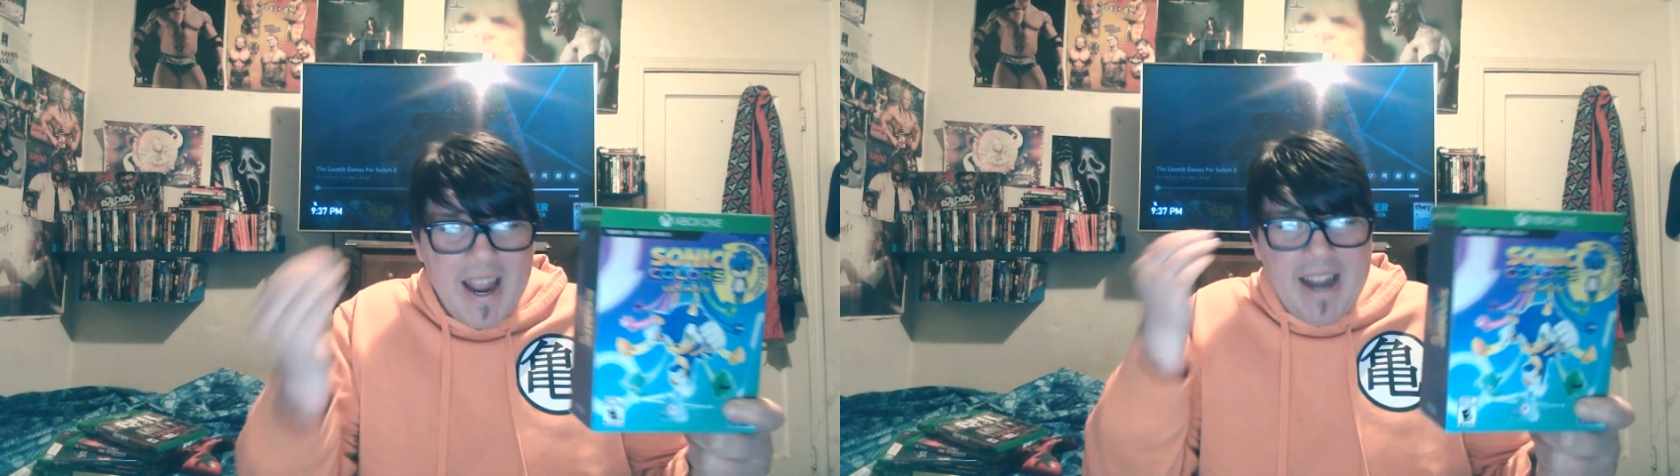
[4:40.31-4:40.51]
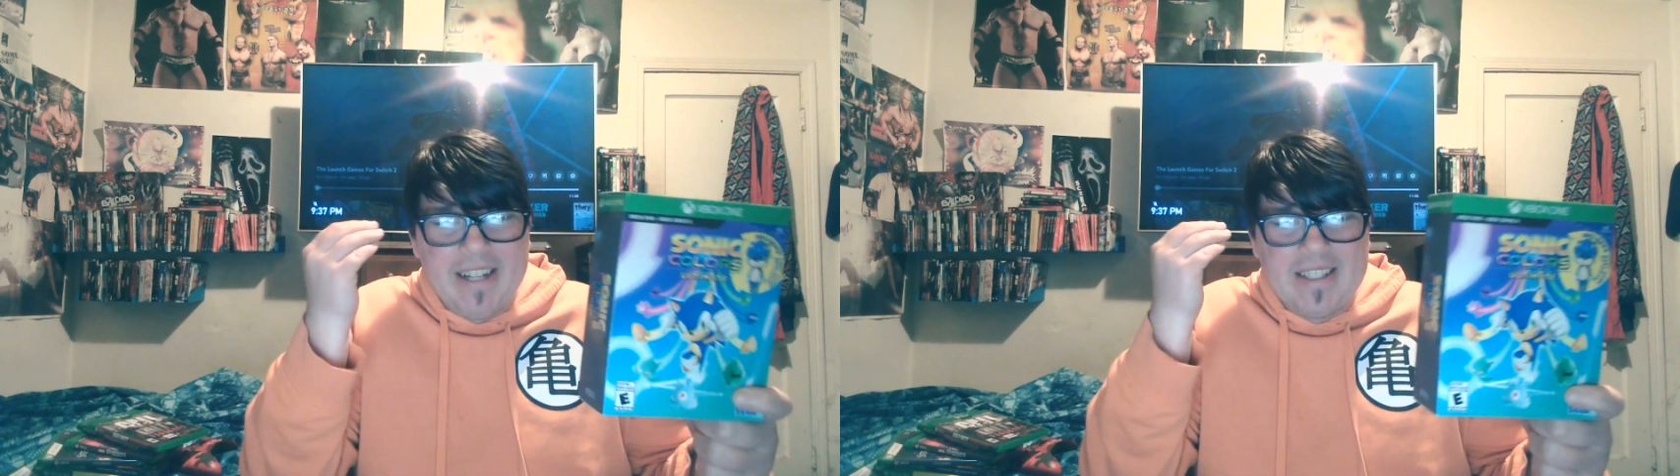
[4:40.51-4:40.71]

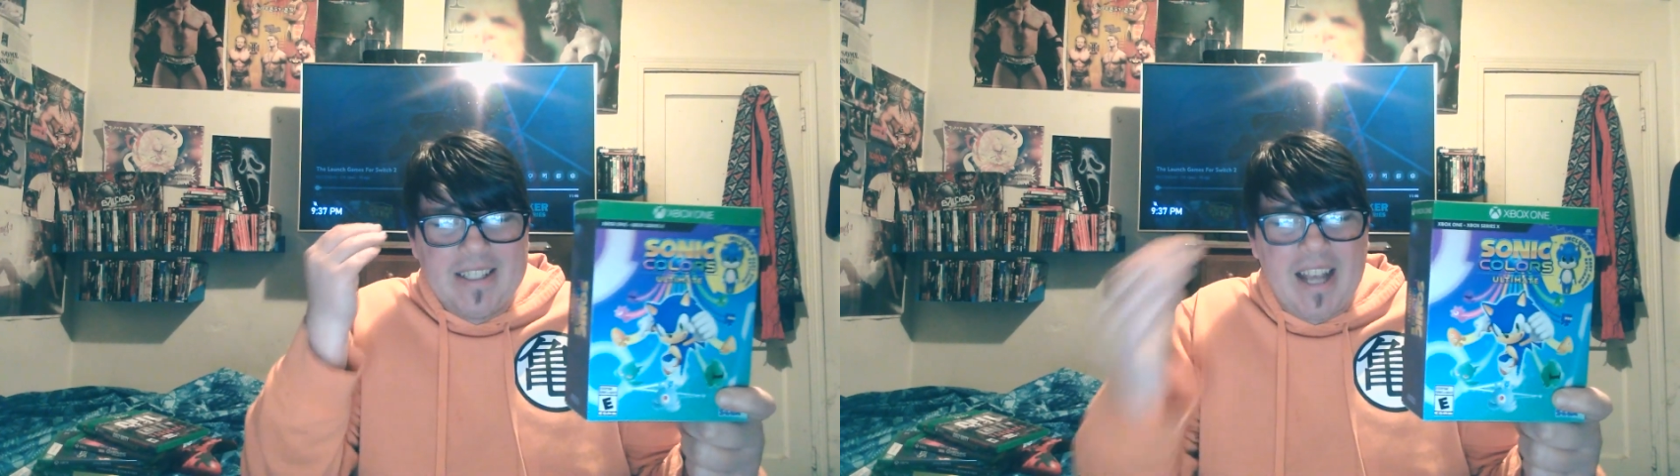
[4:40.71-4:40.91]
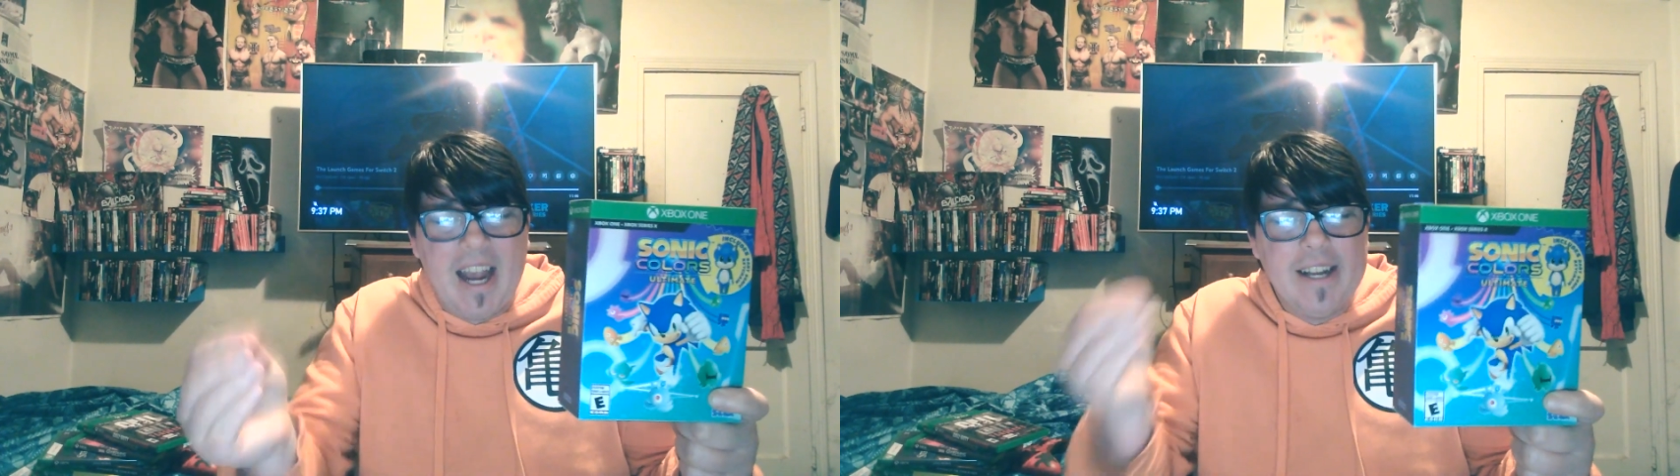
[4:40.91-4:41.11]
and it's
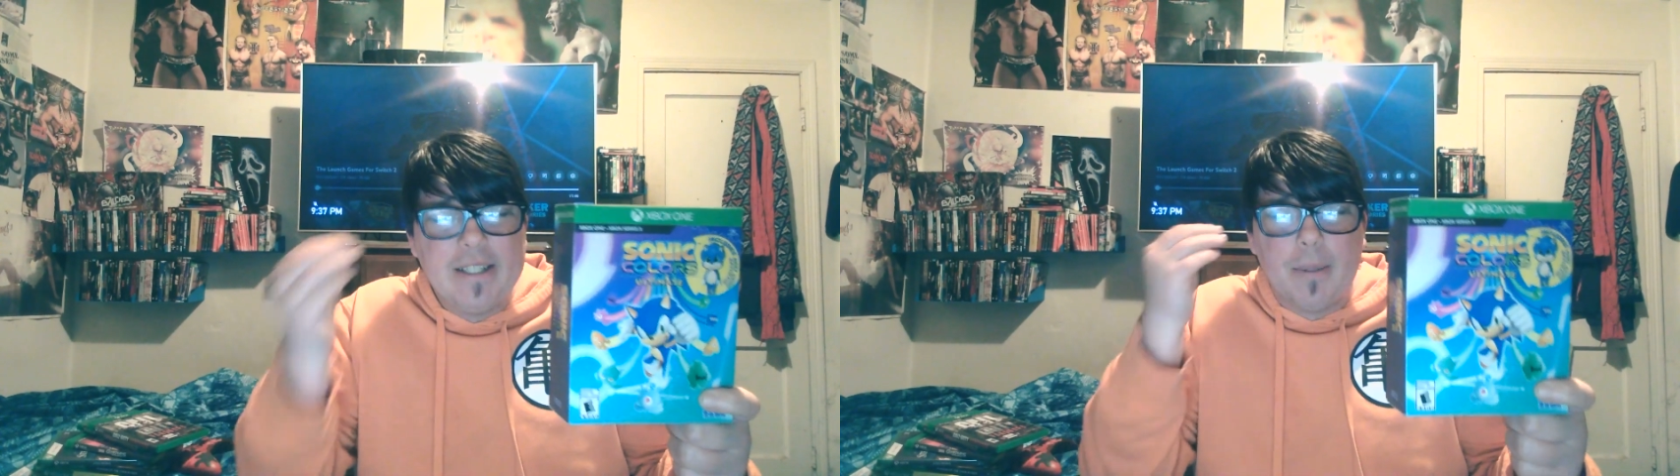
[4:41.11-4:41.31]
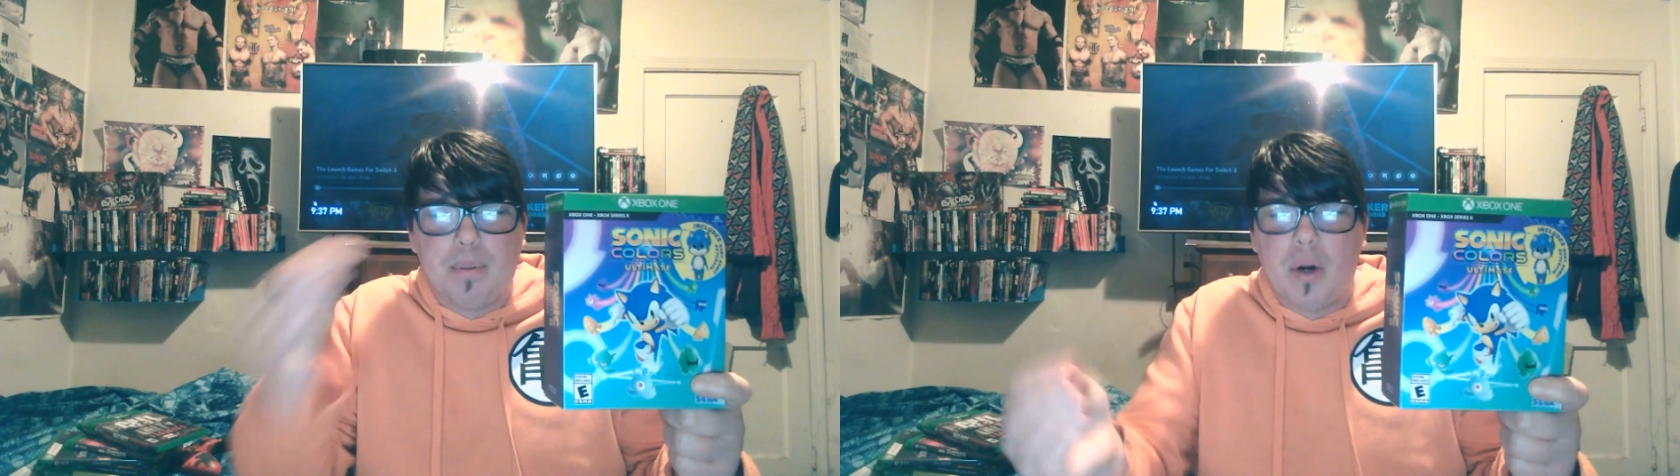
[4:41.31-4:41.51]
kind of
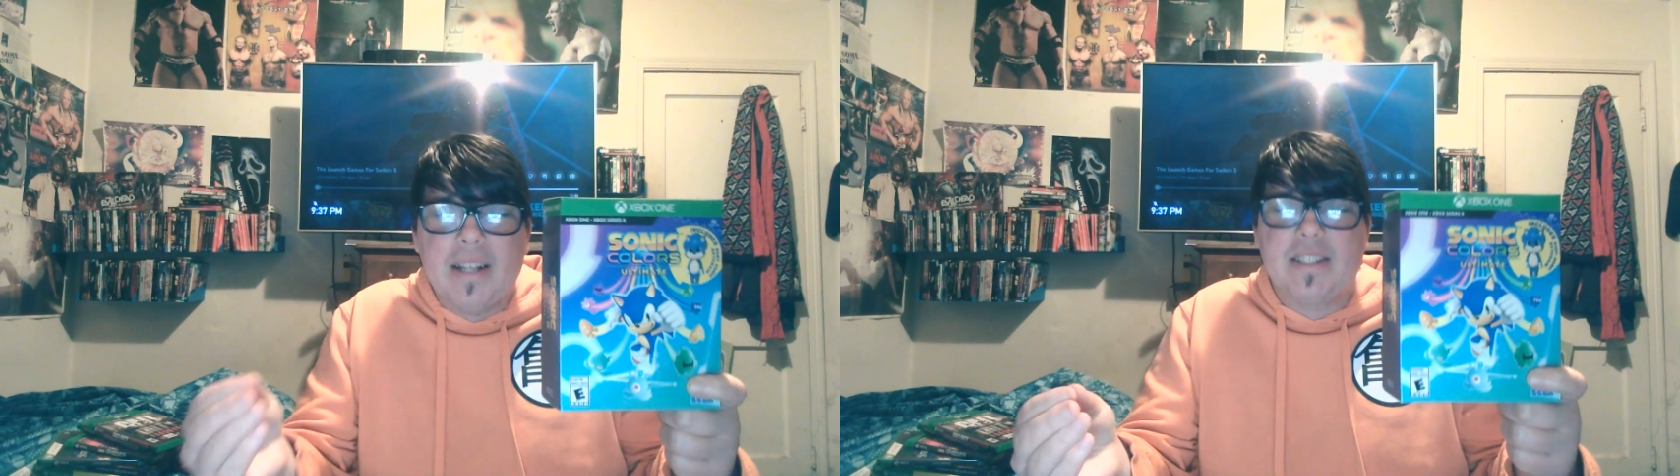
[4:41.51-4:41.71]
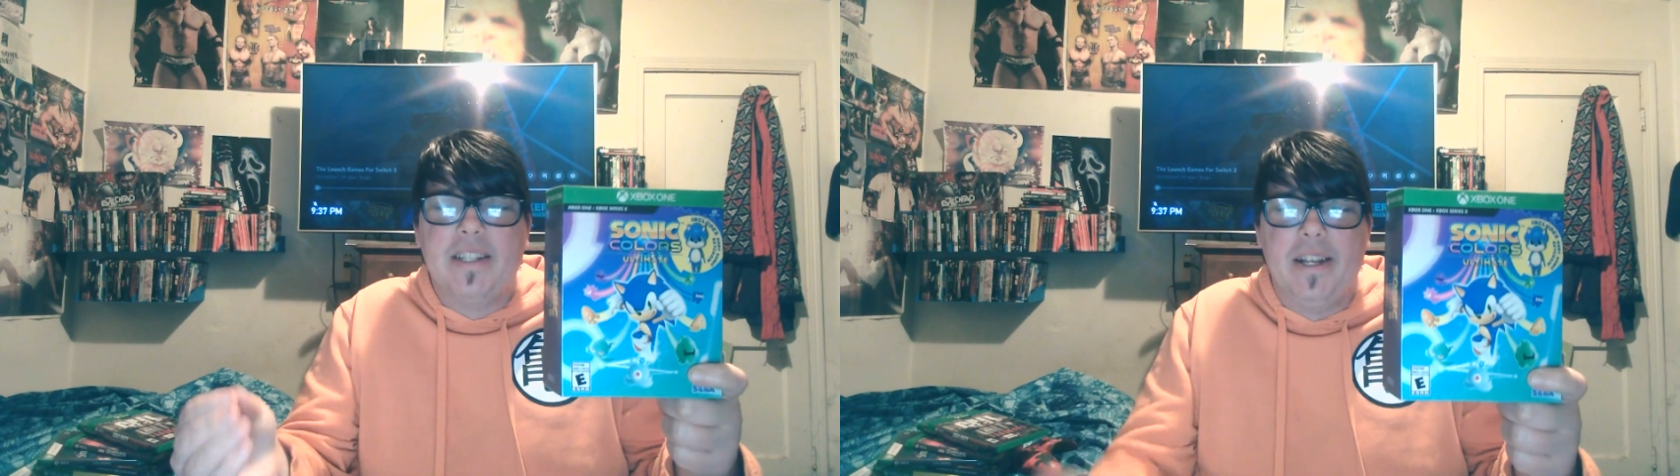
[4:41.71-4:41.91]

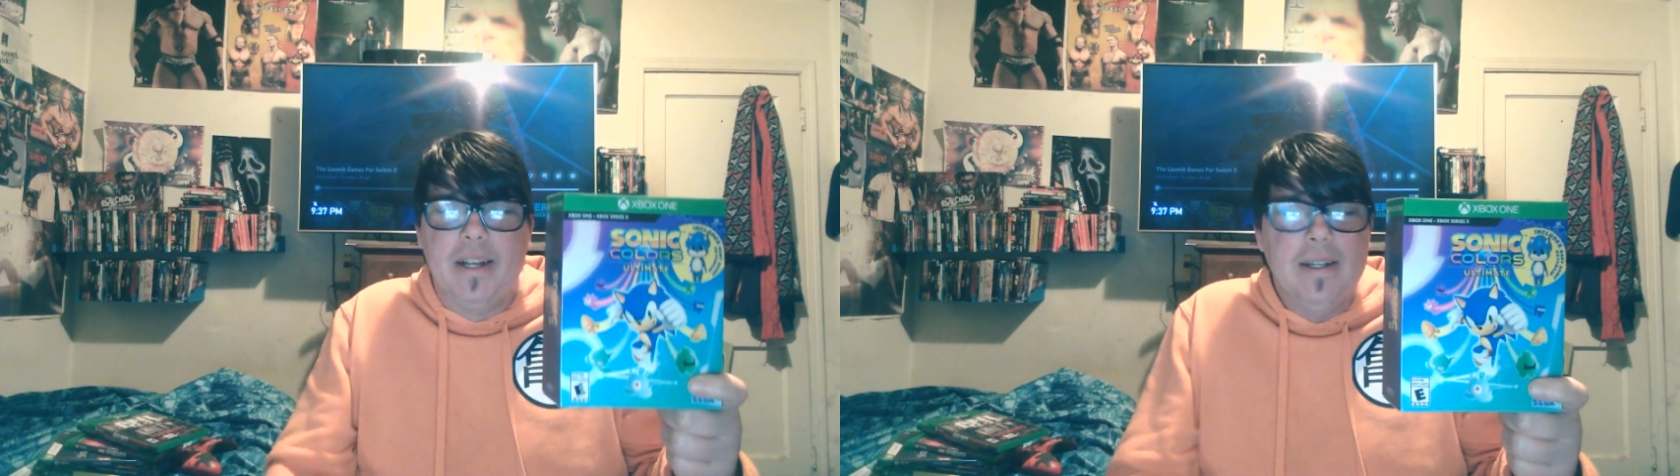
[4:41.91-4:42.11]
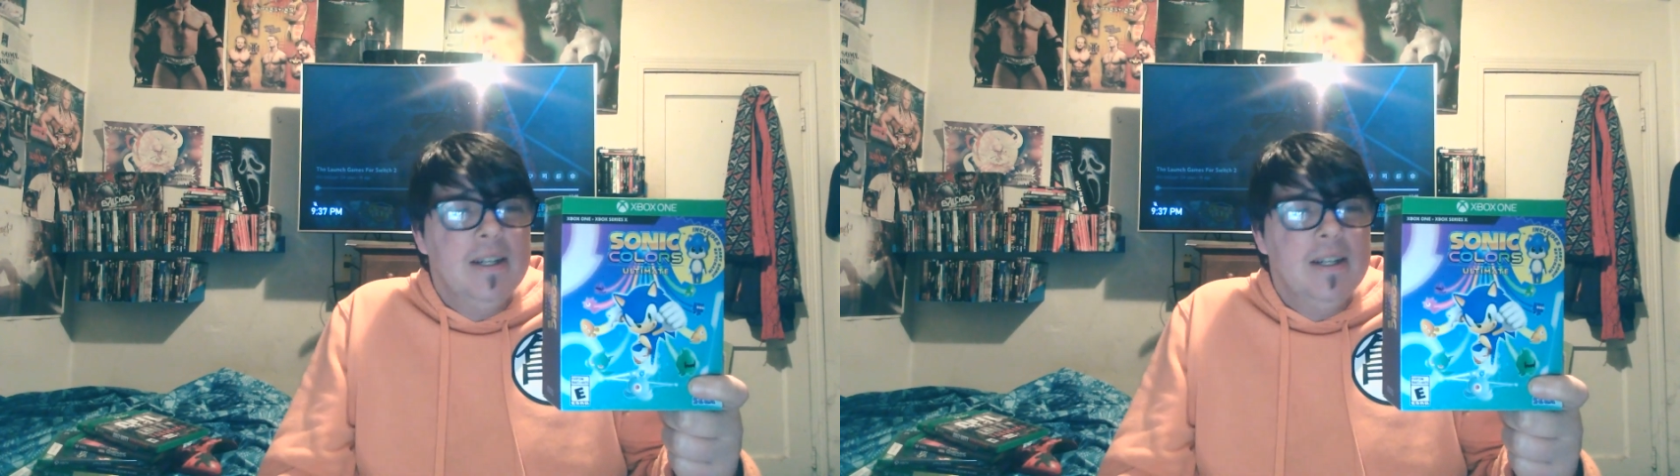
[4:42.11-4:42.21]
depressing